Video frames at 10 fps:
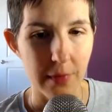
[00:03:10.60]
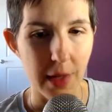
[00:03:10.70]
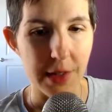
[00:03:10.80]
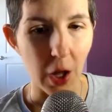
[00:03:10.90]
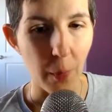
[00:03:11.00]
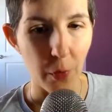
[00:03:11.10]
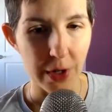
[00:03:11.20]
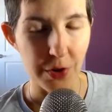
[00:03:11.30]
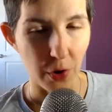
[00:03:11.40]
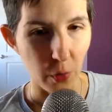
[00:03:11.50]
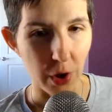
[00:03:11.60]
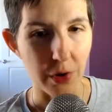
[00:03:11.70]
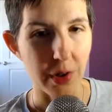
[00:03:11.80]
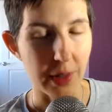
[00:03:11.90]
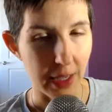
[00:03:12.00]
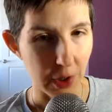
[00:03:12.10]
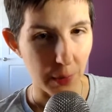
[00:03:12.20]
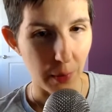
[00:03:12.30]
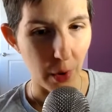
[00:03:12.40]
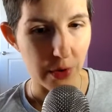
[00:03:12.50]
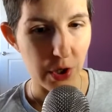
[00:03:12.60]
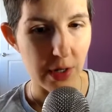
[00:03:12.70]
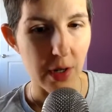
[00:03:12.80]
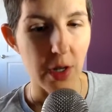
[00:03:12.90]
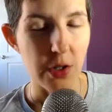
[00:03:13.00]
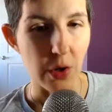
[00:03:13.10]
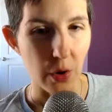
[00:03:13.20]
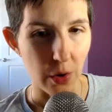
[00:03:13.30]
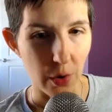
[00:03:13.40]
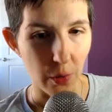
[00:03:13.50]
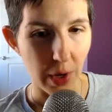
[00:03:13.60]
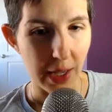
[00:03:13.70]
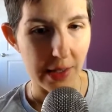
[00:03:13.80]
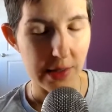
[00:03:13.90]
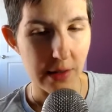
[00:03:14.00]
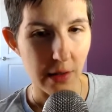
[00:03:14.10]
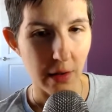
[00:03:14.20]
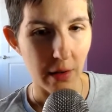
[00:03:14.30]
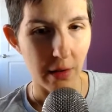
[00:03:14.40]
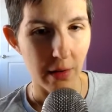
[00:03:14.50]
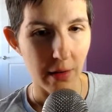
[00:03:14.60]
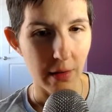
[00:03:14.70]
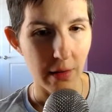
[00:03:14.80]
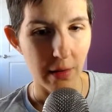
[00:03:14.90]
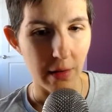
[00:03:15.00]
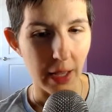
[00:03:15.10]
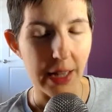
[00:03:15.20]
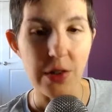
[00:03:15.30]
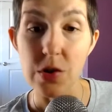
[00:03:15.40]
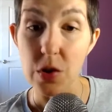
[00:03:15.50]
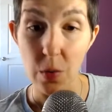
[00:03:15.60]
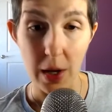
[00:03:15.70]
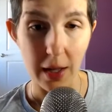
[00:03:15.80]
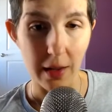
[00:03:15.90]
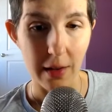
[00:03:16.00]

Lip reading: to upgrade your career, to land a promotion, to earn a raise, and to do it